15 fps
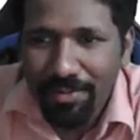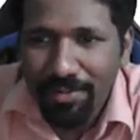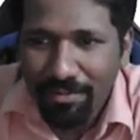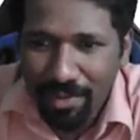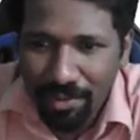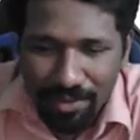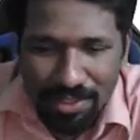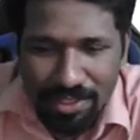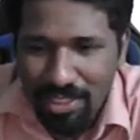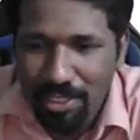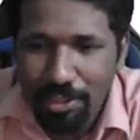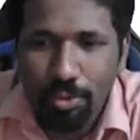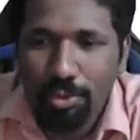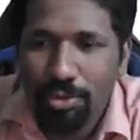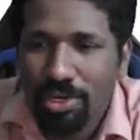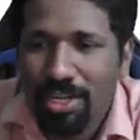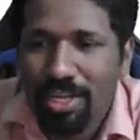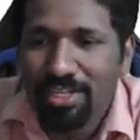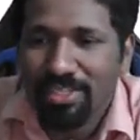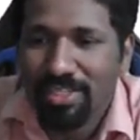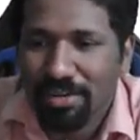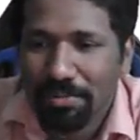We will see 2-3
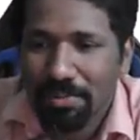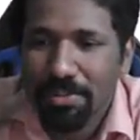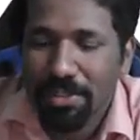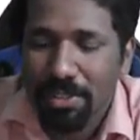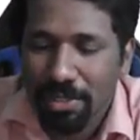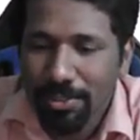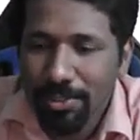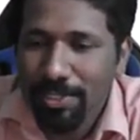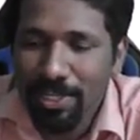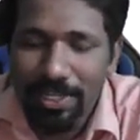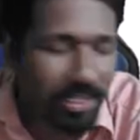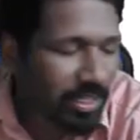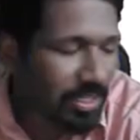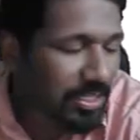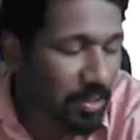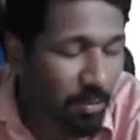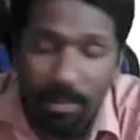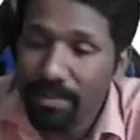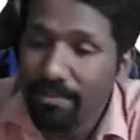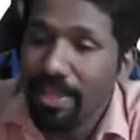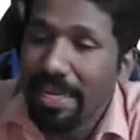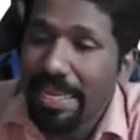examples so that this will
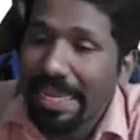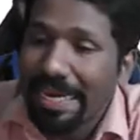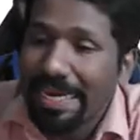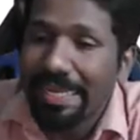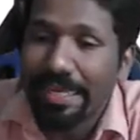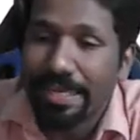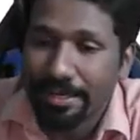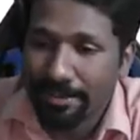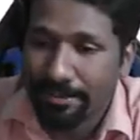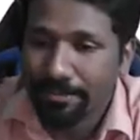be very clear.